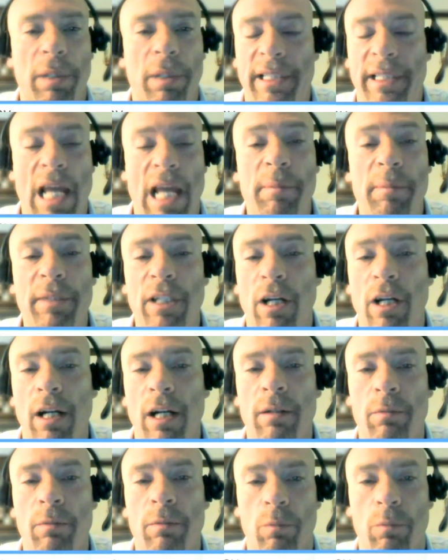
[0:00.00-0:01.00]
But the
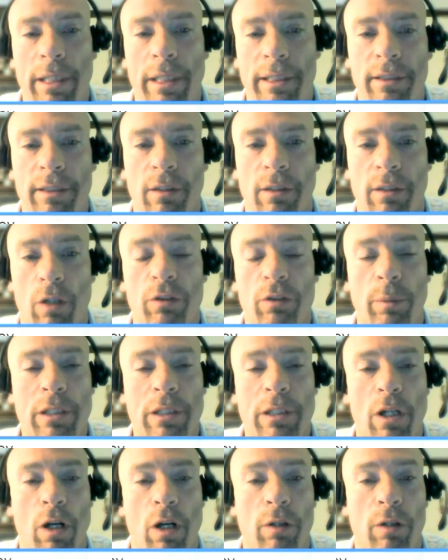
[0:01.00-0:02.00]
MER, which also
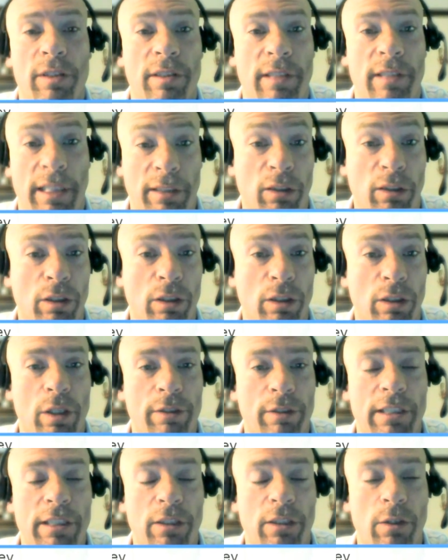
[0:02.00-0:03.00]
we call signal
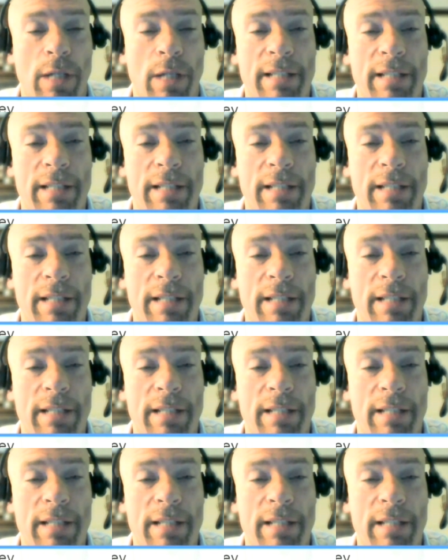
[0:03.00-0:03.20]
noise ratio,